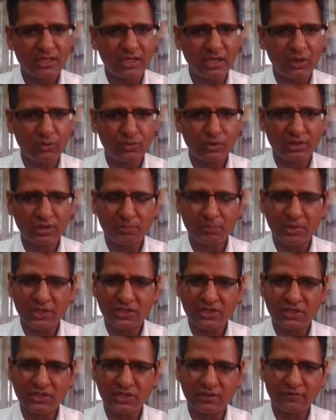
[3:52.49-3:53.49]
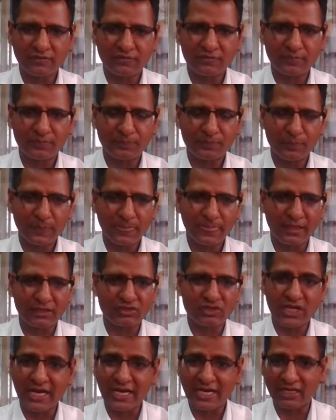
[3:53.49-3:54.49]
on the basis of
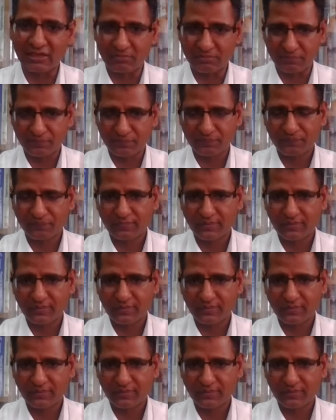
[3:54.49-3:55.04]
time.